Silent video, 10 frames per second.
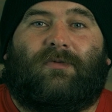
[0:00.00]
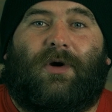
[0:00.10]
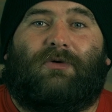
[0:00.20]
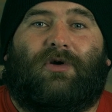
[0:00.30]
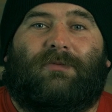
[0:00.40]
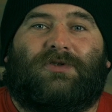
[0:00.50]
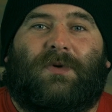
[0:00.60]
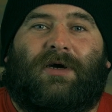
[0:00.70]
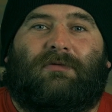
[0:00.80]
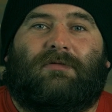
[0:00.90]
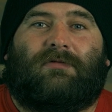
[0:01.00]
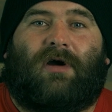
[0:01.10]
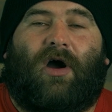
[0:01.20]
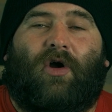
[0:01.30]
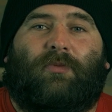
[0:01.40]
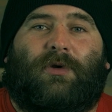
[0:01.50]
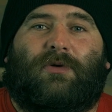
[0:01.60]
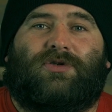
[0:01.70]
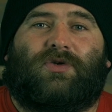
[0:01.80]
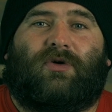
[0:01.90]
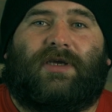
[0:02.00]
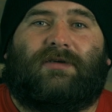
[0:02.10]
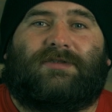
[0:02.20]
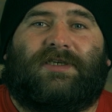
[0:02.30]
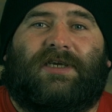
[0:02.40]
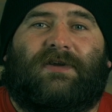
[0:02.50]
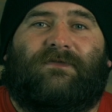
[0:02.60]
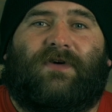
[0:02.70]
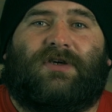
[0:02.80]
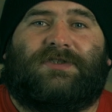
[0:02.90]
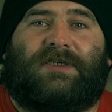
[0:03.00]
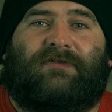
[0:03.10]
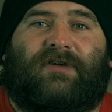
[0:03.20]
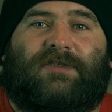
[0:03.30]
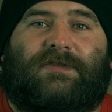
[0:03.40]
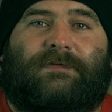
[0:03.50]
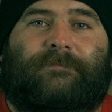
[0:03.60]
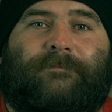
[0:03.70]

welcome as well. I hope you enjoy seeing the first series.